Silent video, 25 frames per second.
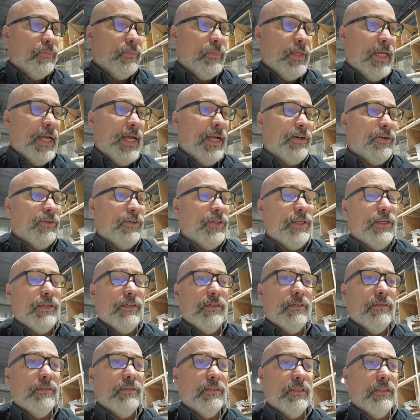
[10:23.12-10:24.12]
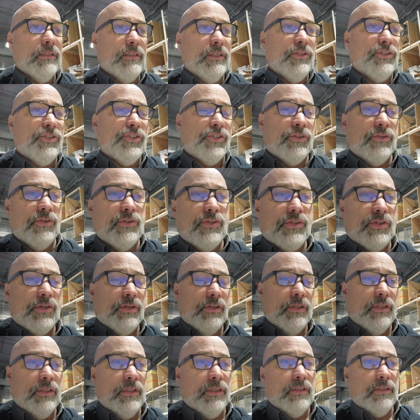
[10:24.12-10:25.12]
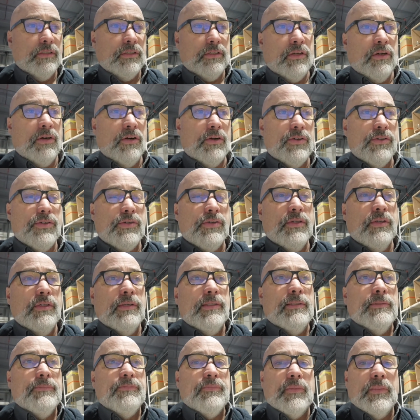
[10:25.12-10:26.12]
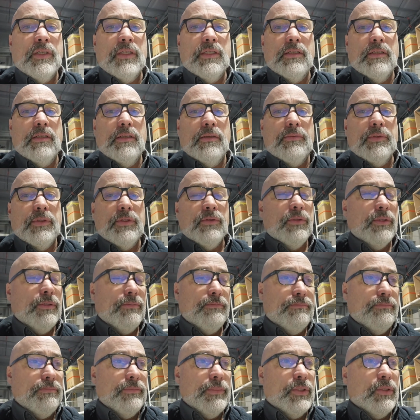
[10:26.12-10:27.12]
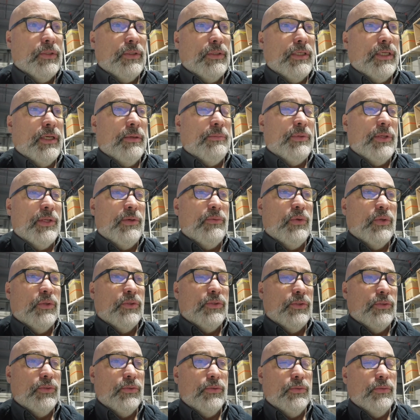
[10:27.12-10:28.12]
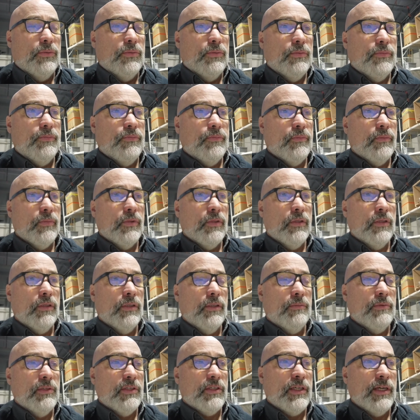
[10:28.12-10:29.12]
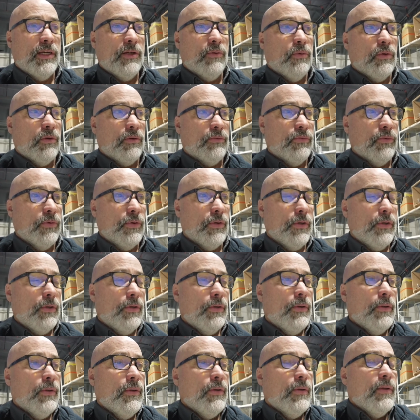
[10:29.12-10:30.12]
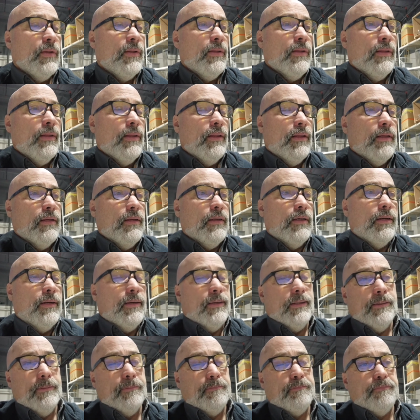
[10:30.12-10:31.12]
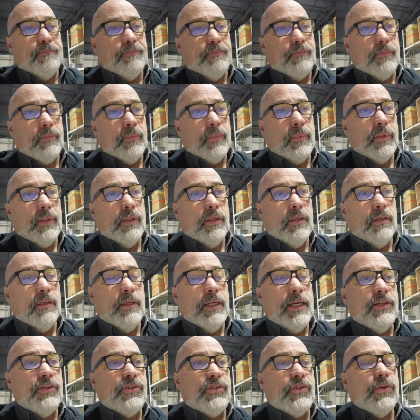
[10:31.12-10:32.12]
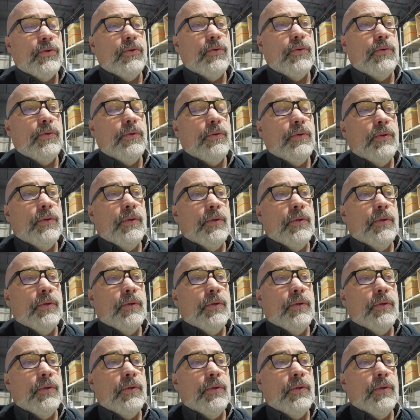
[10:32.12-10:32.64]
Haggerty insurance cars. The only company we'll do this kind of work for. And so